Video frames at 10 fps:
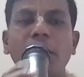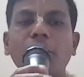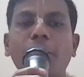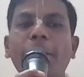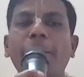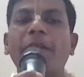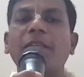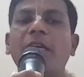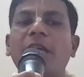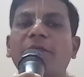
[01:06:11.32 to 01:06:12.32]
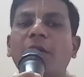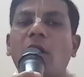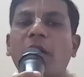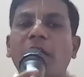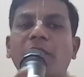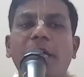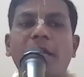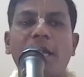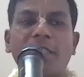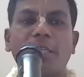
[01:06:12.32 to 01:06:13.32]
The Supreme Personality of the Godhead
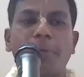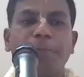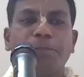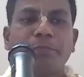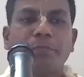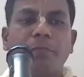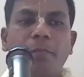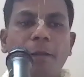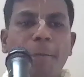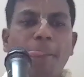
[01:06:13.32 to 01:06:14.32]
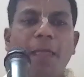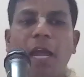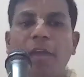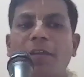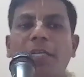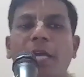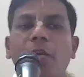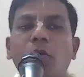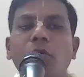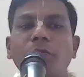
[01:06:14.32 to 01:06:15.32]
said, yes, I will
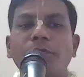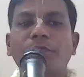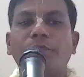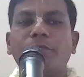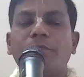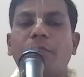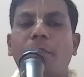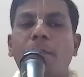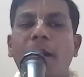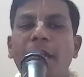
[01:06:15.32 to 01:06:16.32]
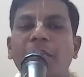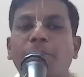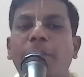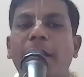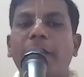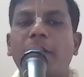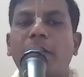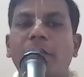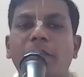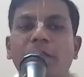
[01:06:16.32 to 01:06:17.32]
tell you my
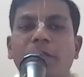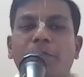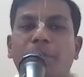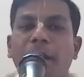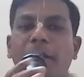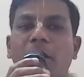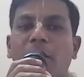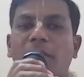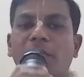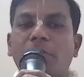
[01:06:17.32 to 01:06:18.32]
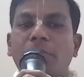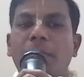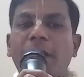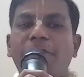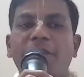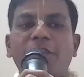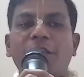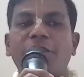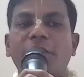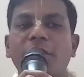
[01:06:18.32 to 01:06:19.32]
splendor, splendorous
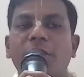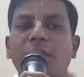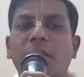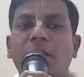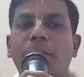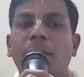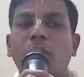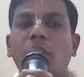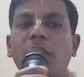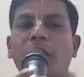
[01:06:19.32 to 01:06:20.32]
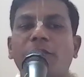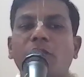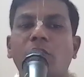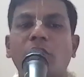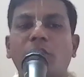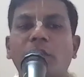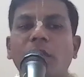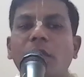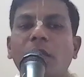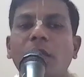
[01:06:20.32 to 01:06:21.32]
manifestations, but only of those
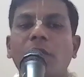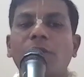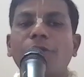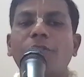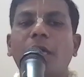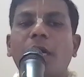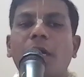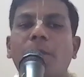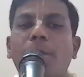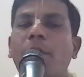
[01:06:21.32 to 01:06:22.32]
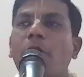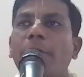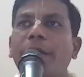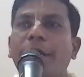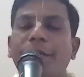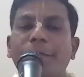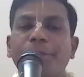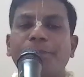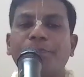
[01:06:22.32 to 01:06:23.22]
which are prominent.